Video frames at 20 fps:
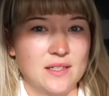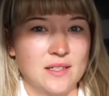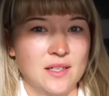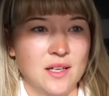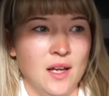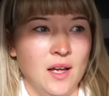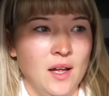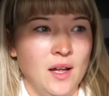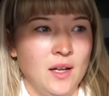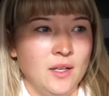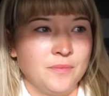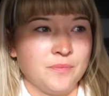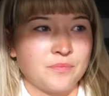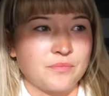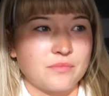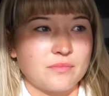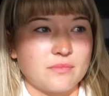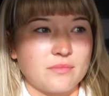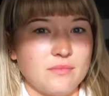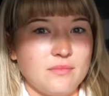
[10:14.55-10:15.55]
We ended up with more
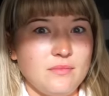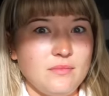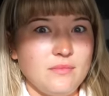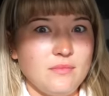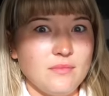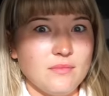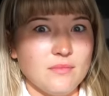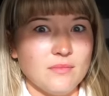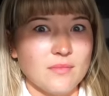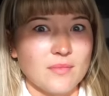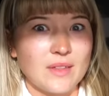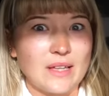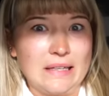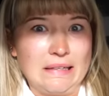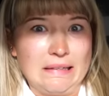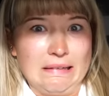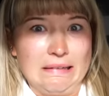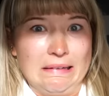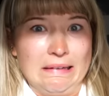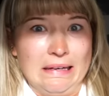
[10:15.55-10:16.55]
cheese
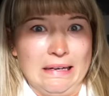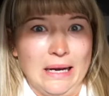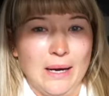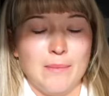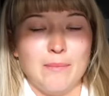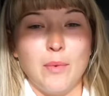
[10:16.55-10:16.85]
than wine.